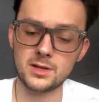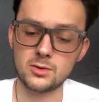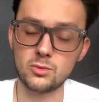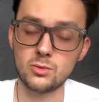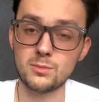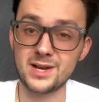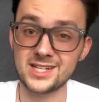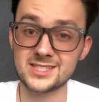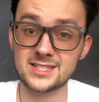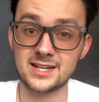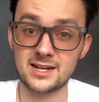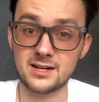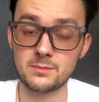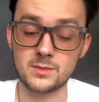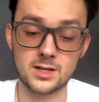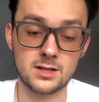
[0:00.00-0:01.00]
cool magic
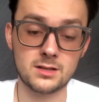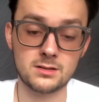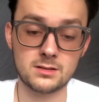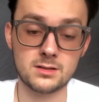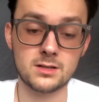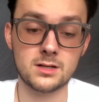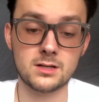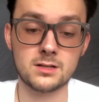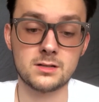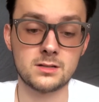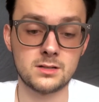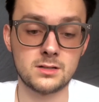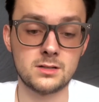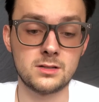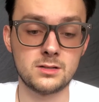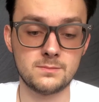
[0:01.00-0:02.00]
item that
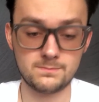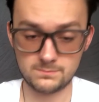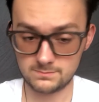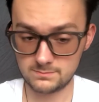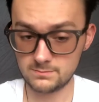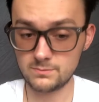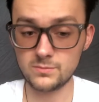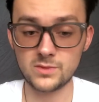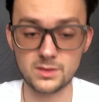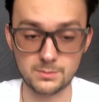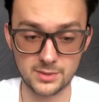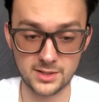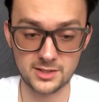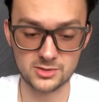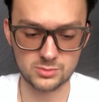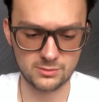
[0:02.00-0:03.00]
the
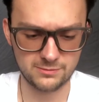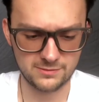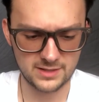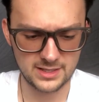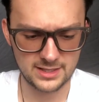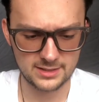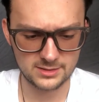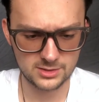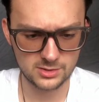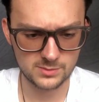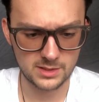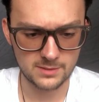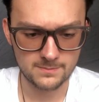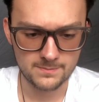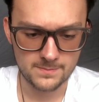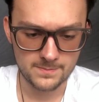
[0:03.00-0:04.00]
players will find. Excuse me.